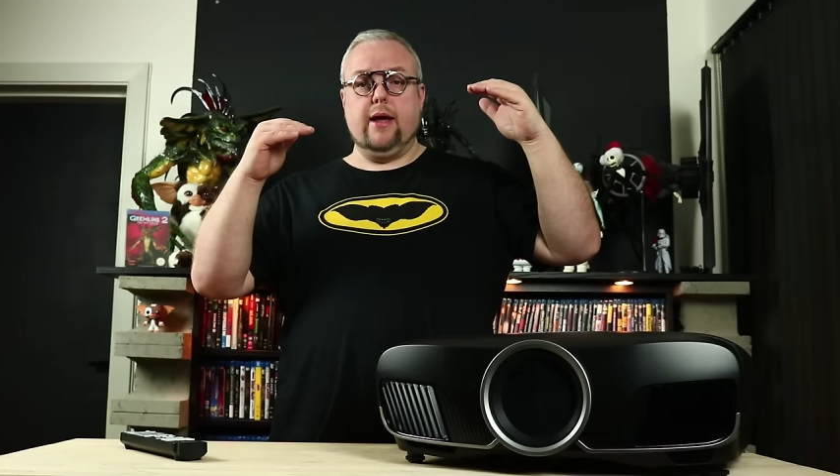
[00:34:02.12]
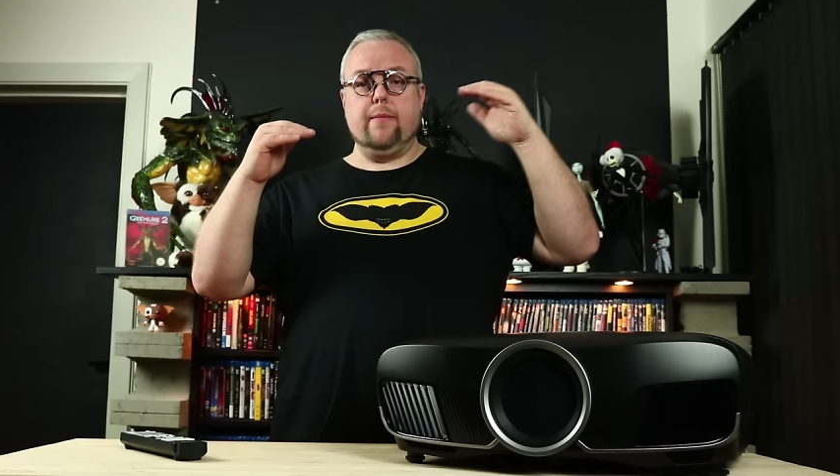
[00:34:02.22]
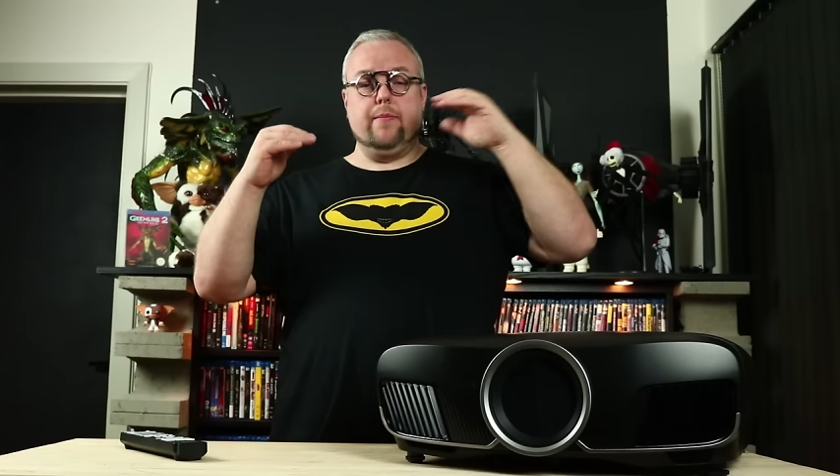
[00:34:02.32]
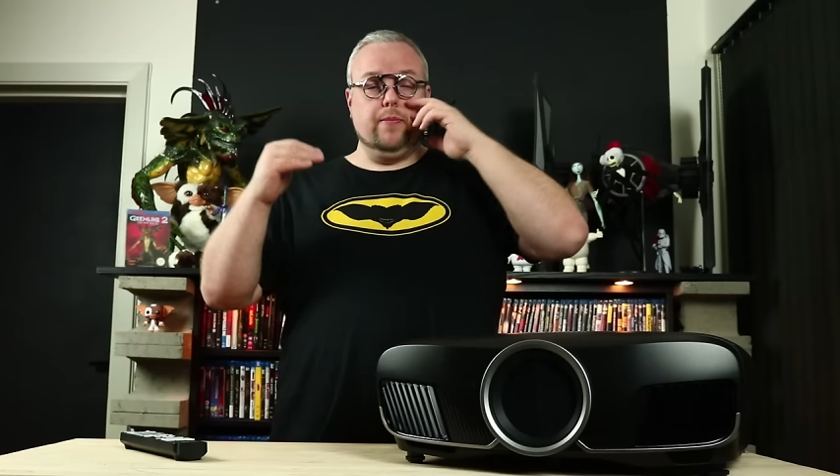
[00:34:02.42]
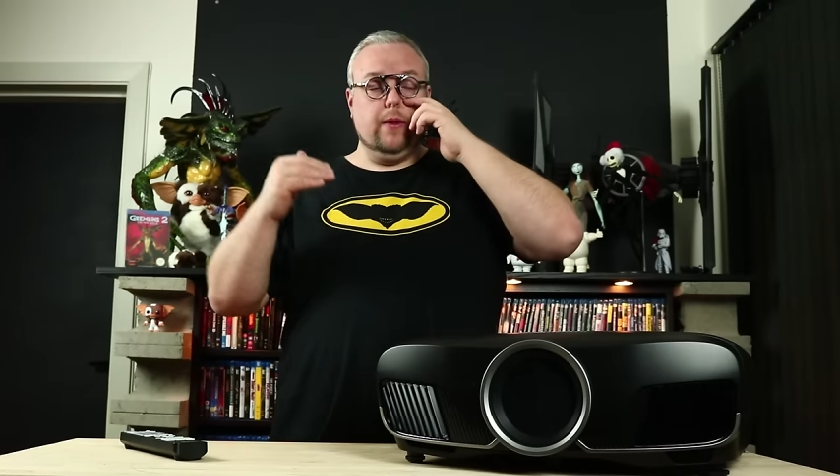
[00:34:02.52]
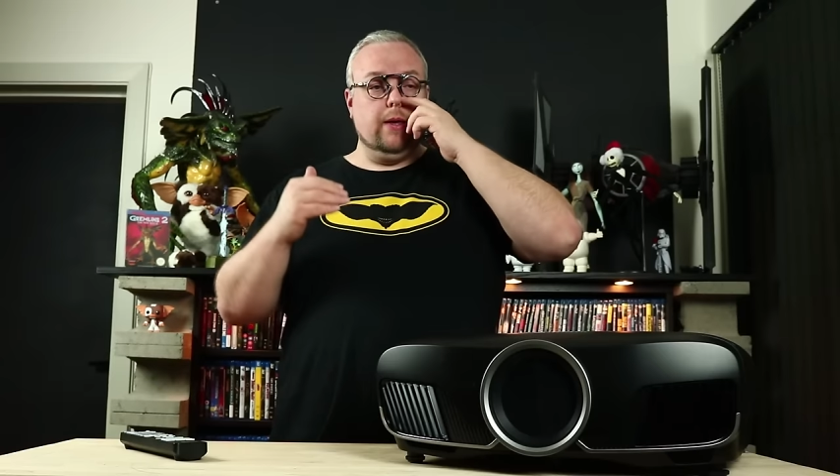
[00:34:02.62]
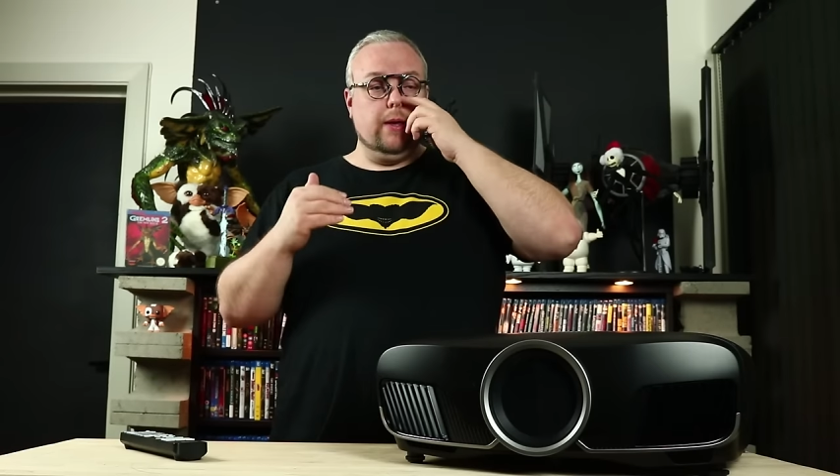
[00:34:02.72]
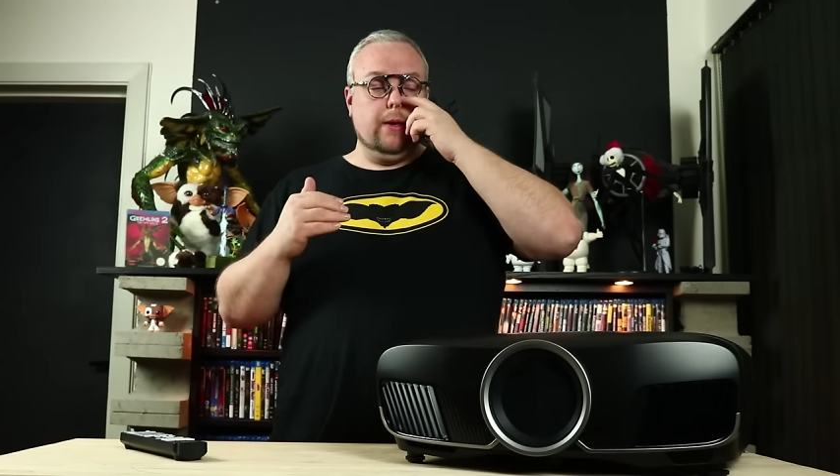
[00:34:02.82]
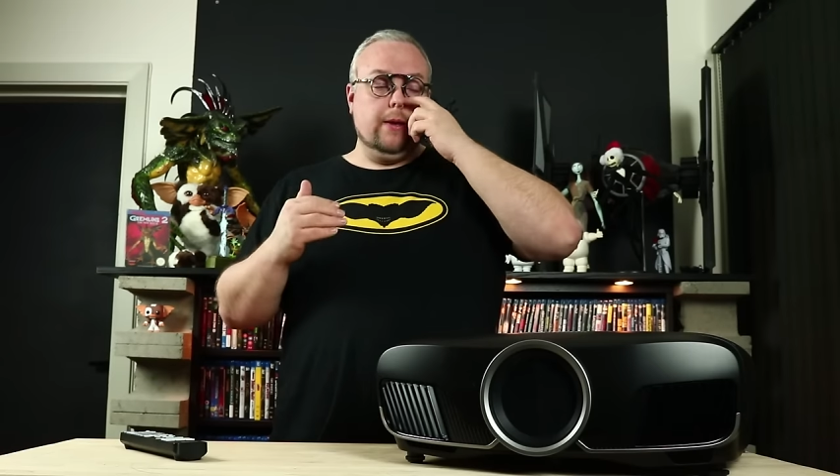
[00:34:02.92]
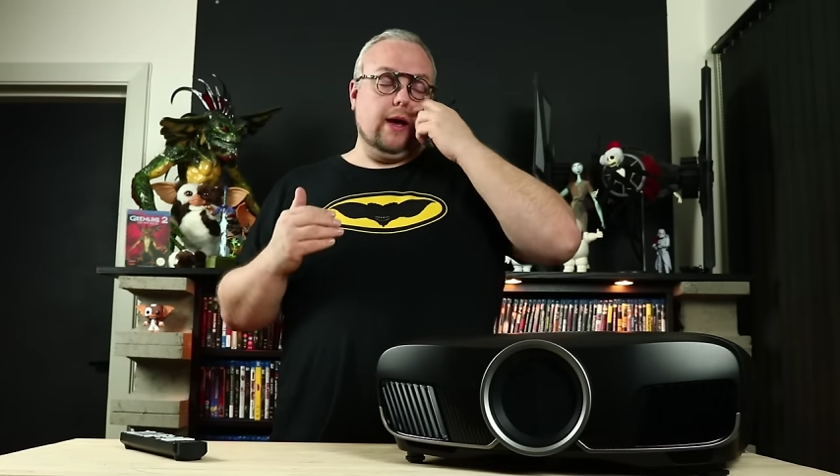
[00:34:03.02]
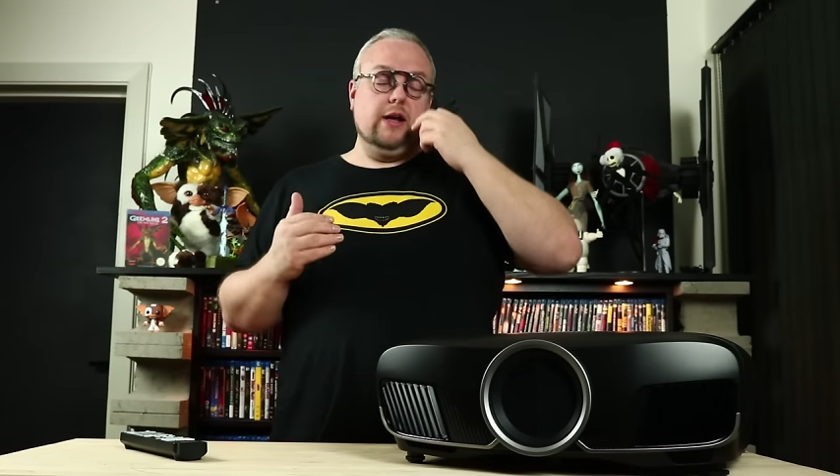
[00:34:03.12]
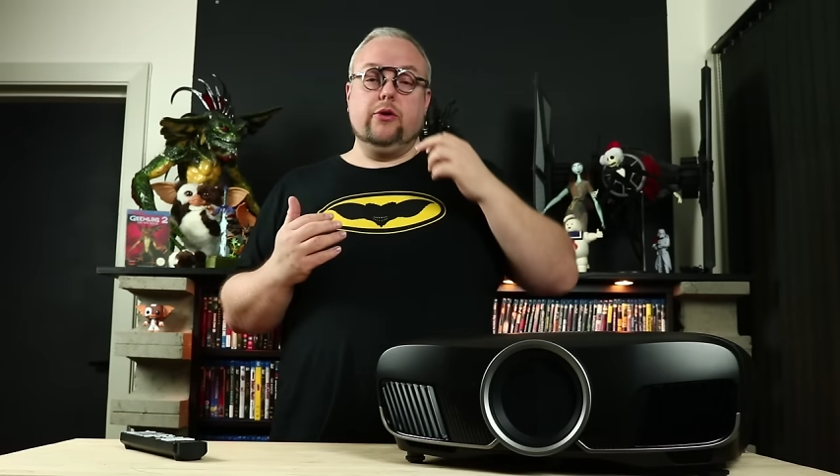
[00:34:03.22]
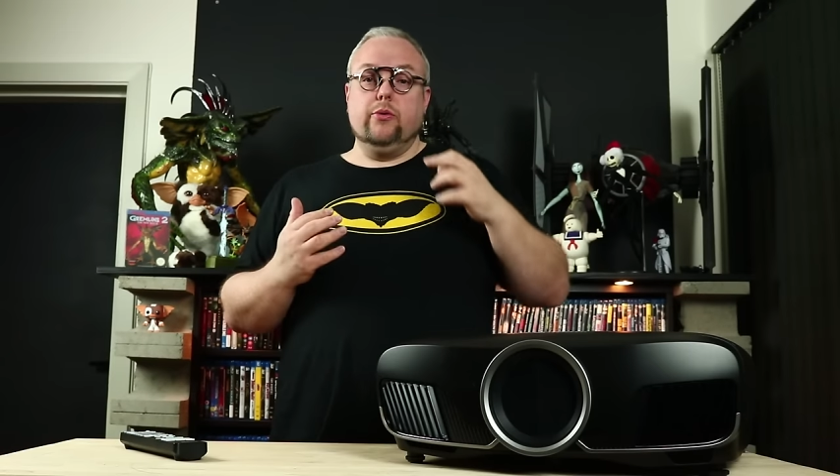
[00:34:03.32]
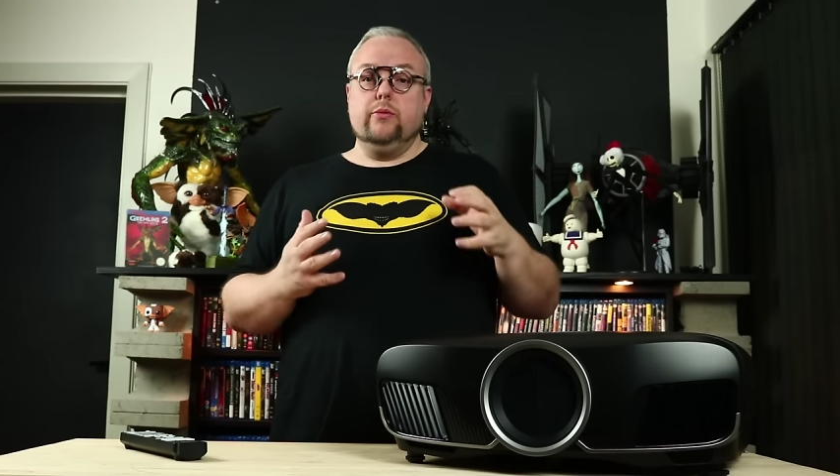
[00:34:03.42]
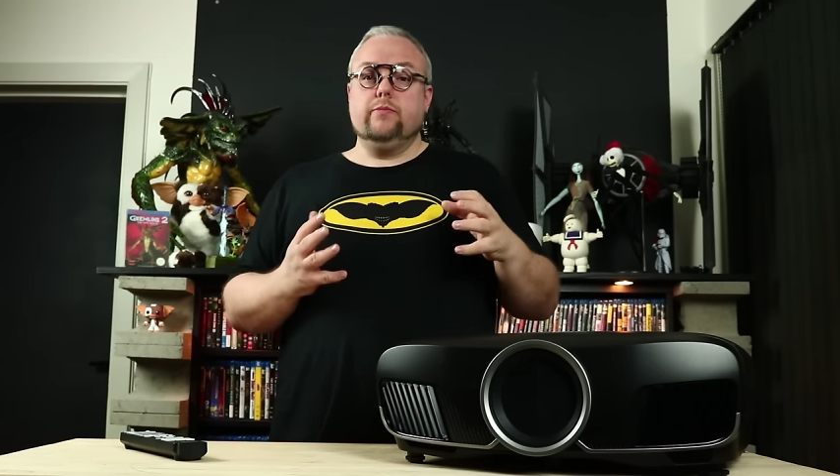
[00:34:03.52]
um, and
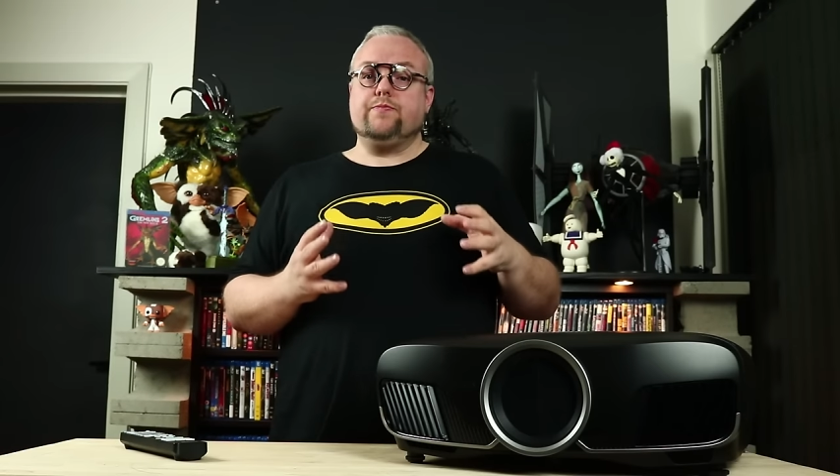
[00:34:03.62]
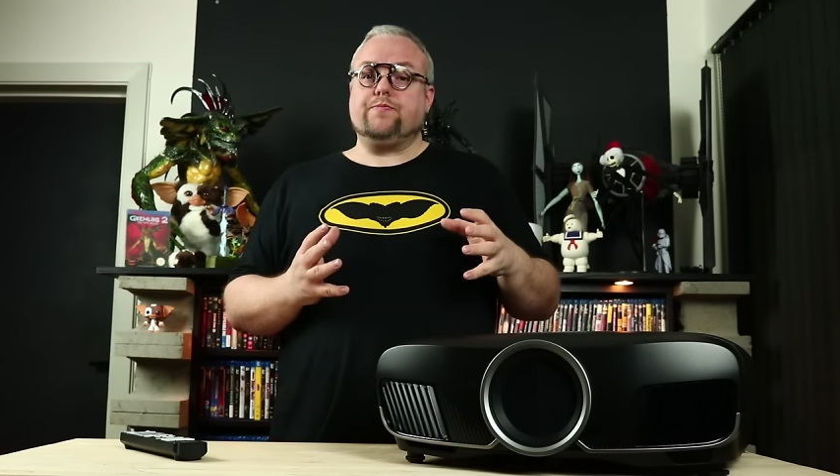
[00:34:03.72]
do